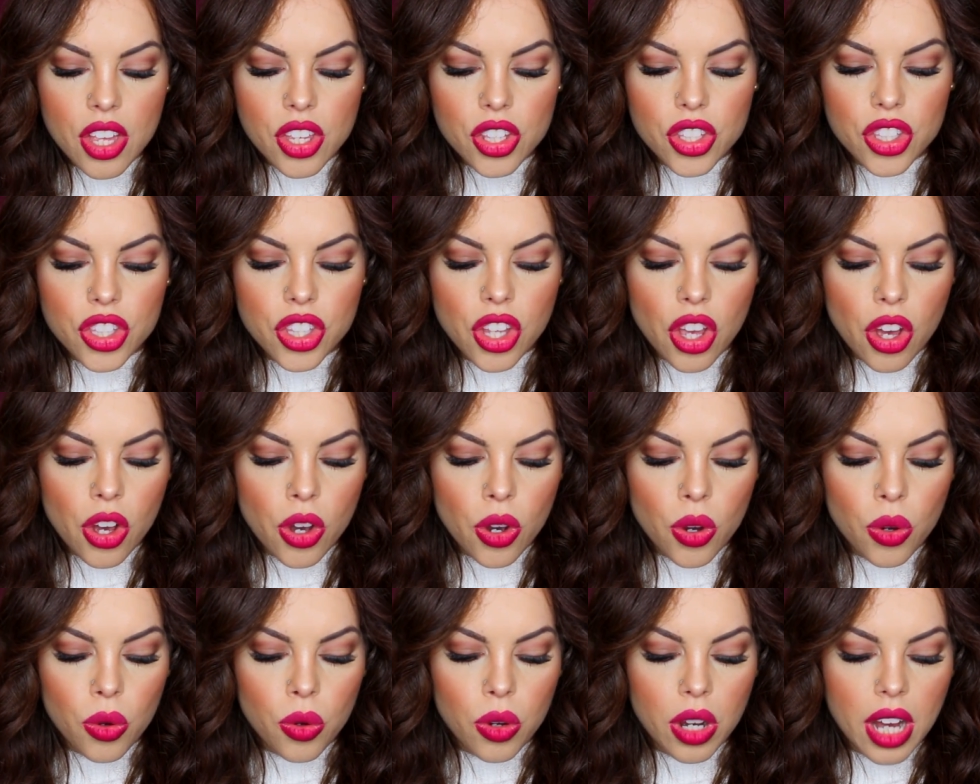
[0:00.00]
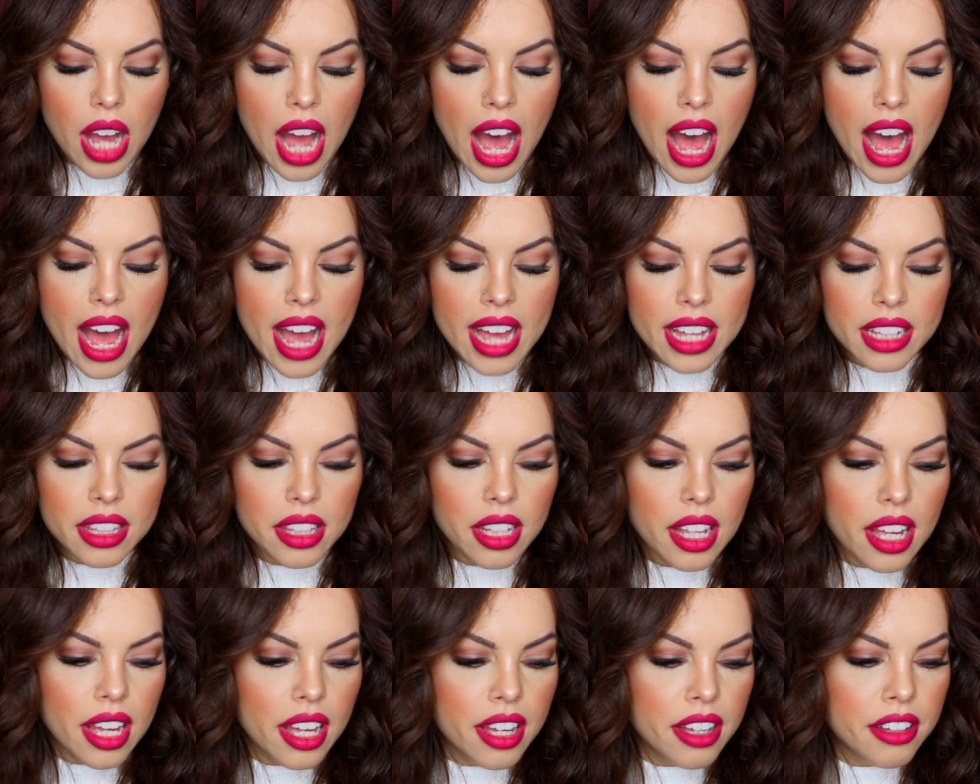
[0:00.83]
So I
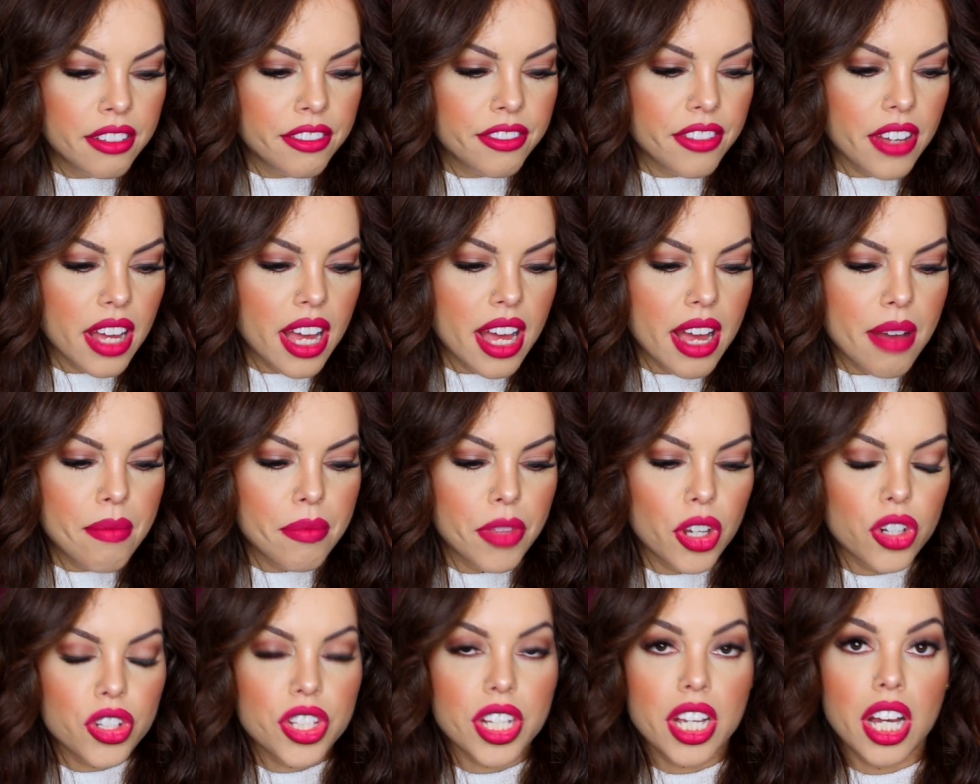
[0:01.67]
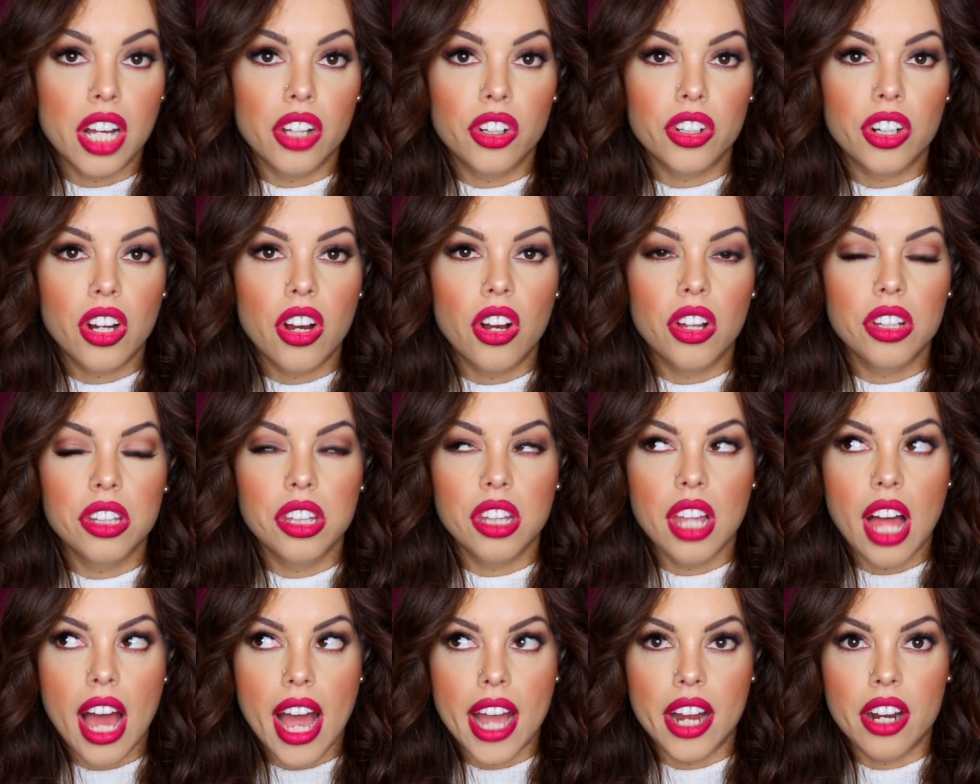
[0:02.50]
love, there's a color
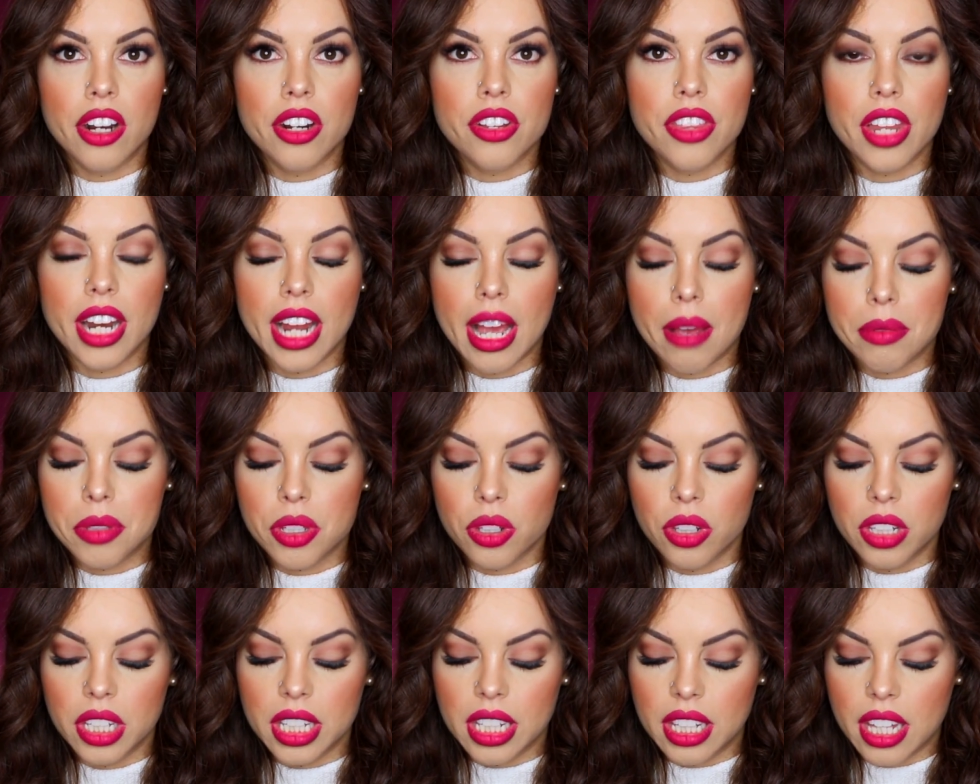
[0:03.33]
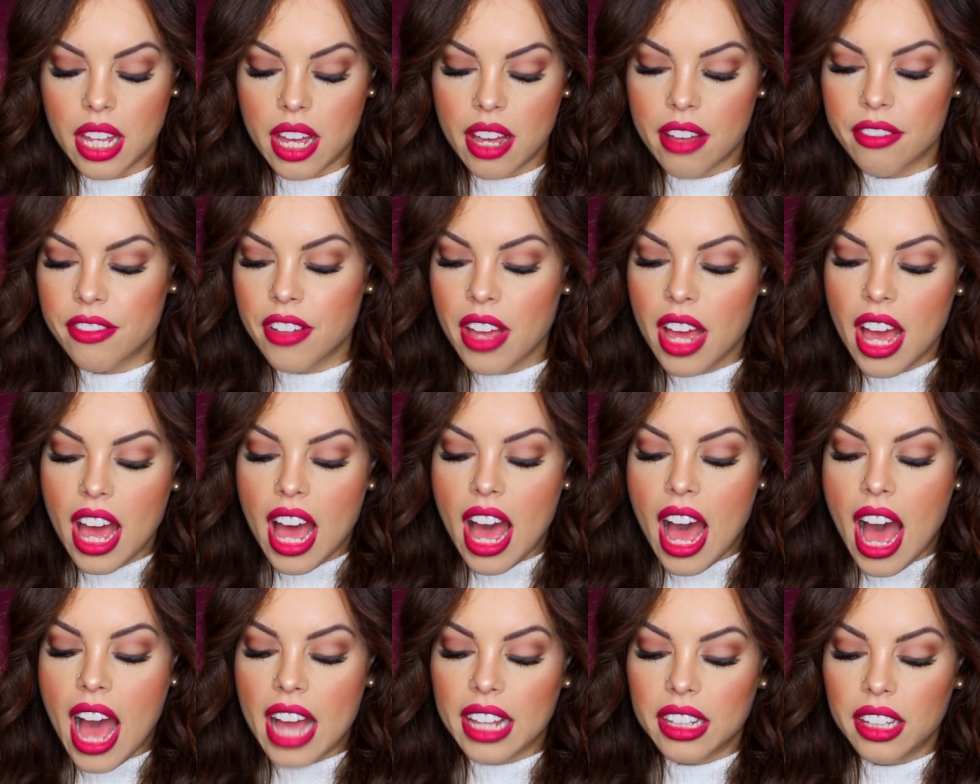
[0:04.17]
called Liar that I absolutely love.
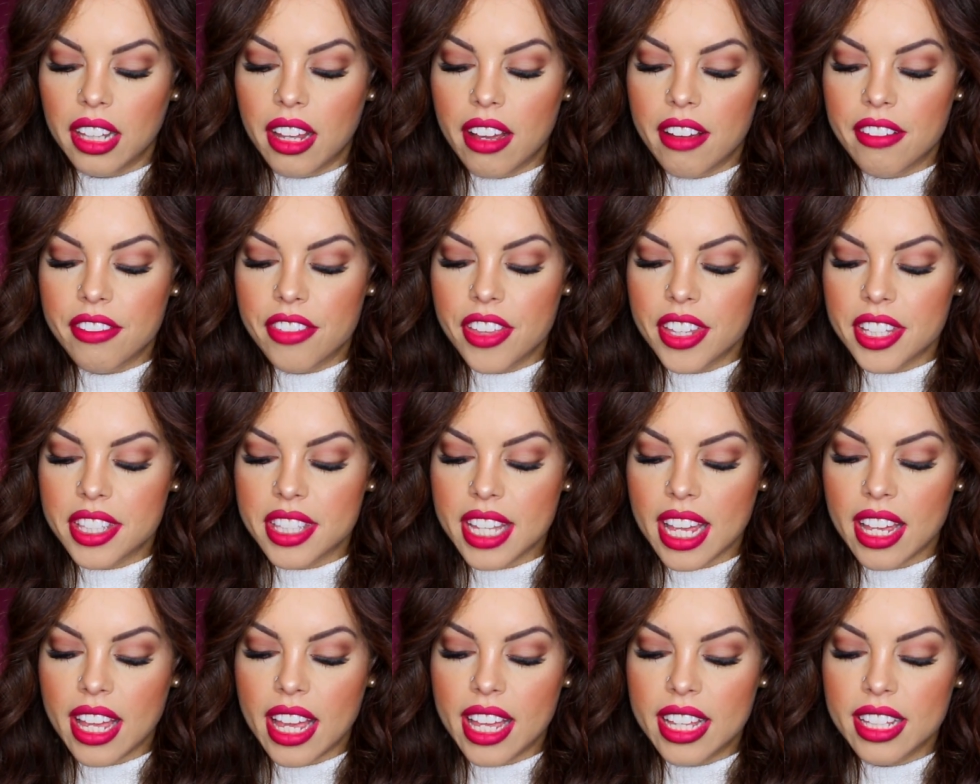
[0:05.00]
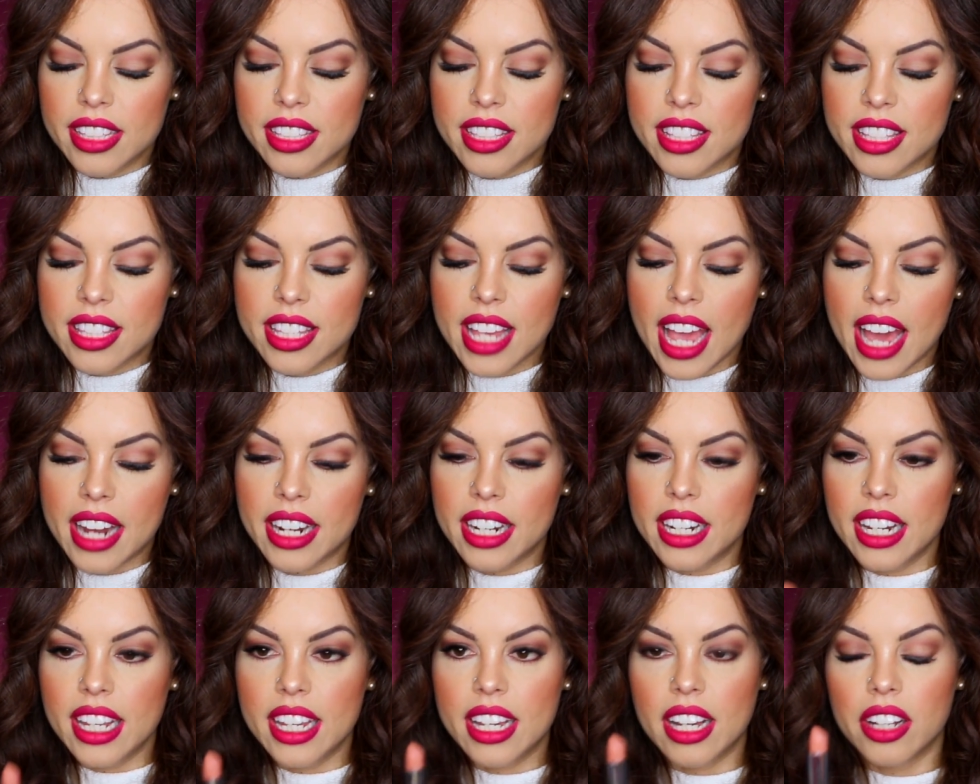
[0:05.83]
I love this
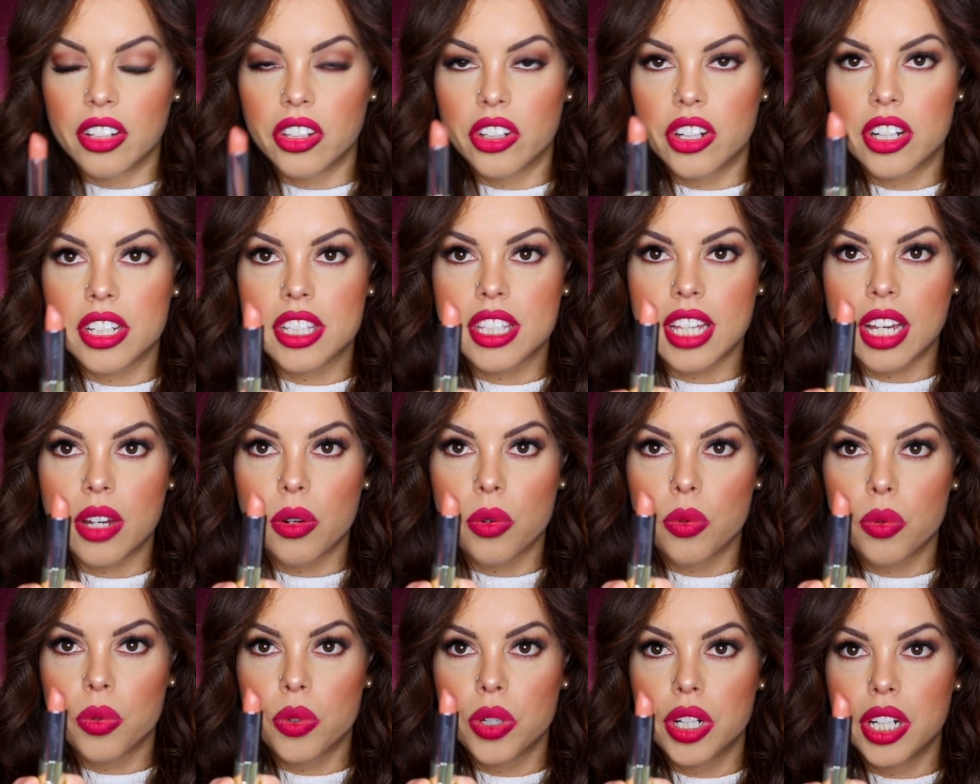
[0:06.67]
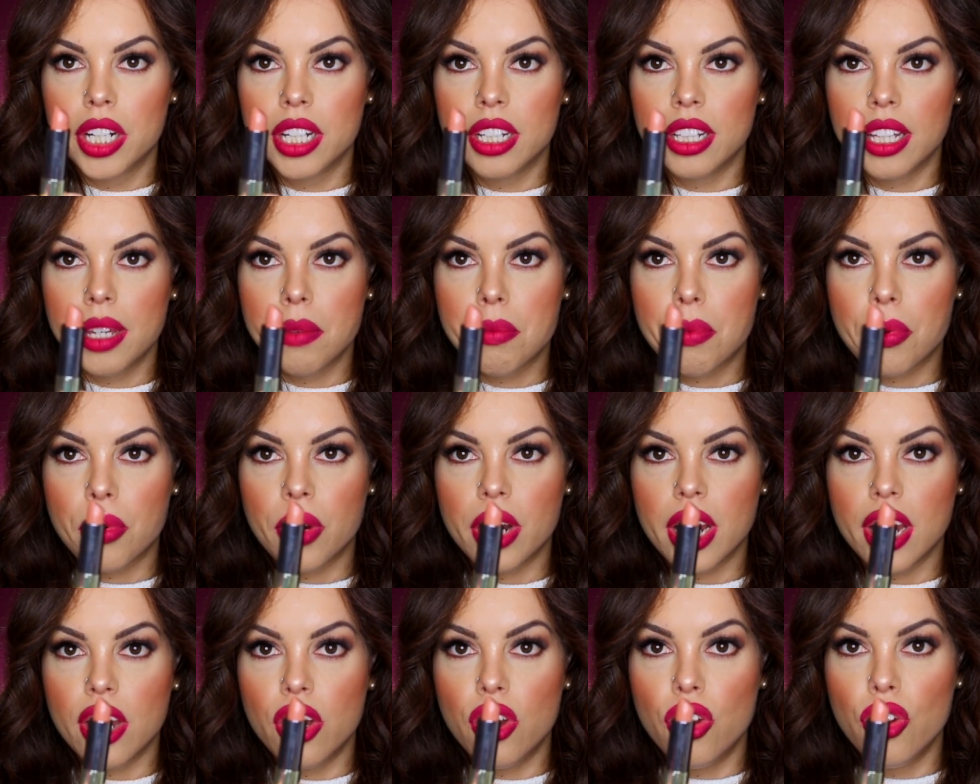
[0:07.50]
Insanity color. It's like a really
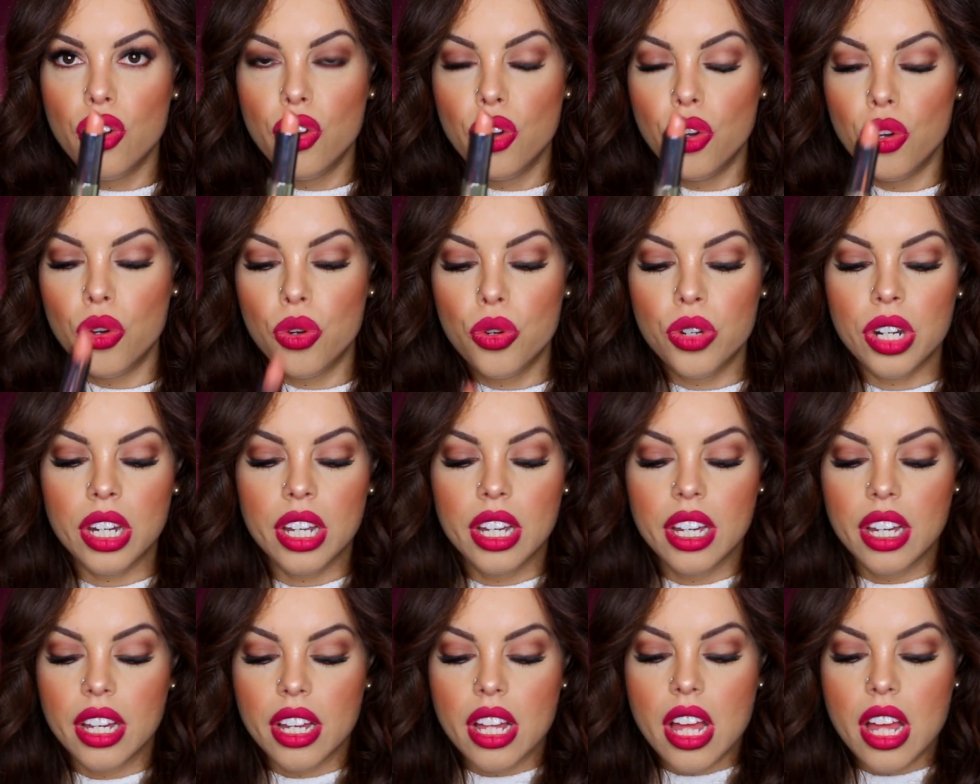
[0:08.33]
pretty nude.